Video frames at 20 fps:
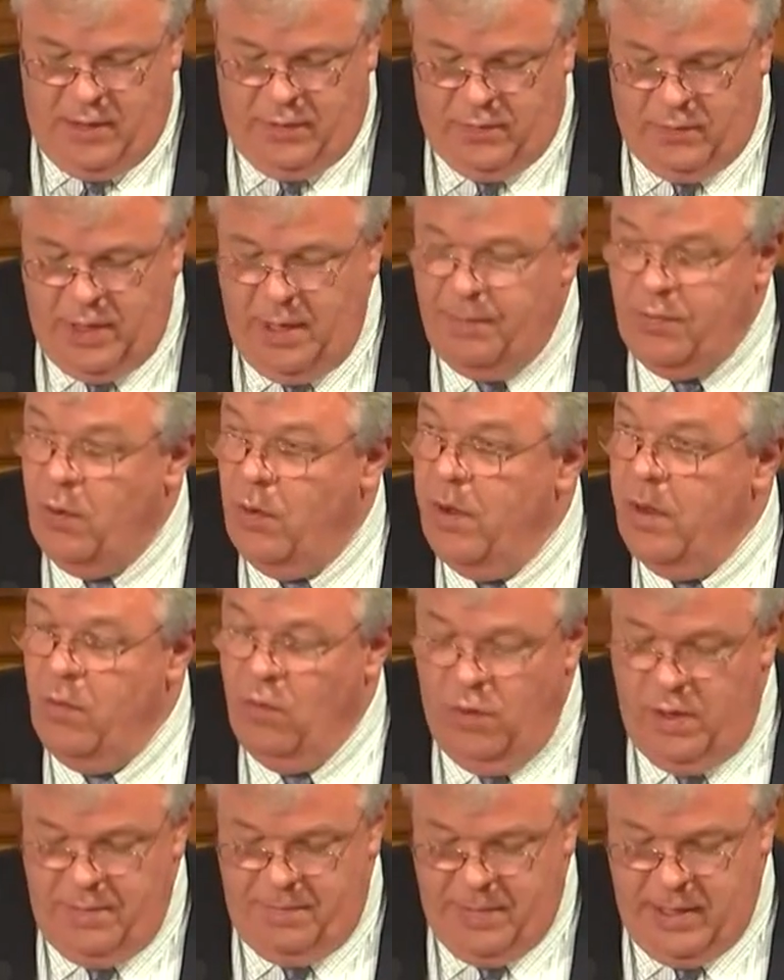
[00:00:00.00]

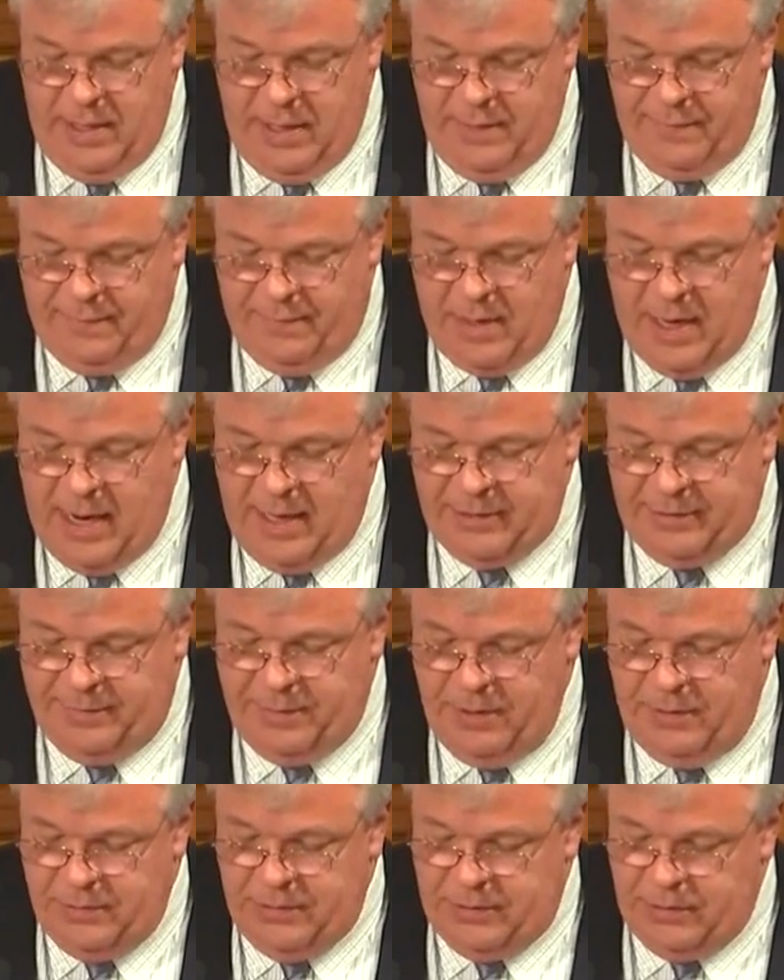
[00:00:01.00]
$3.1 million for
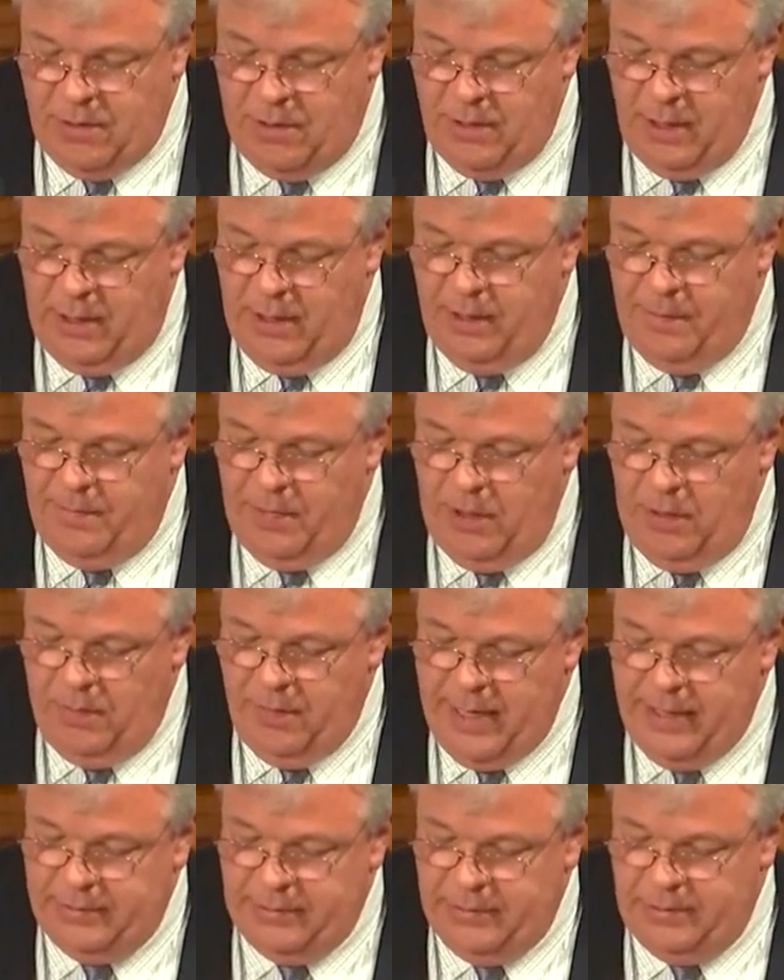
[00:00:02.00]
hospitals starting up new
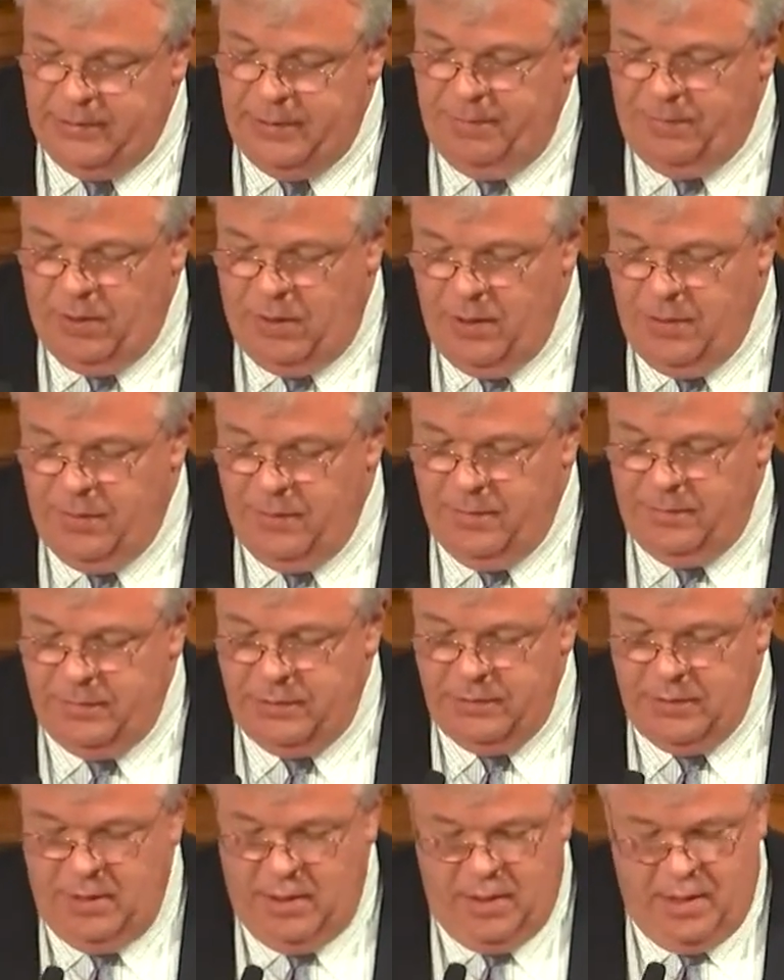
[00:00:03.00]
residency
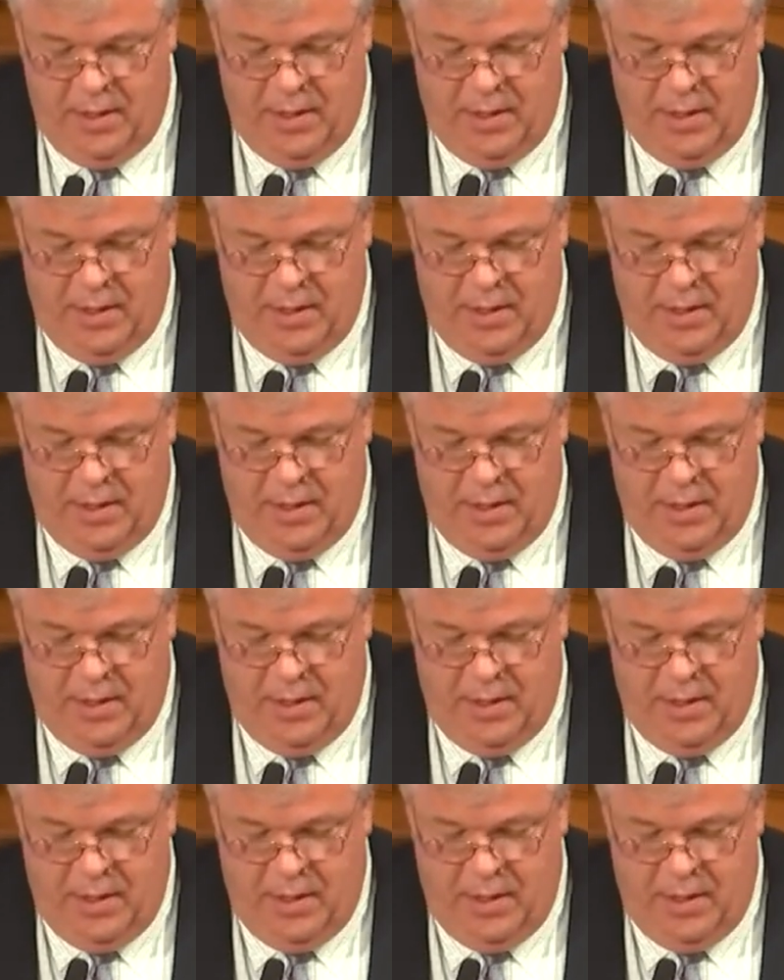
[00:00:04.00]
programs,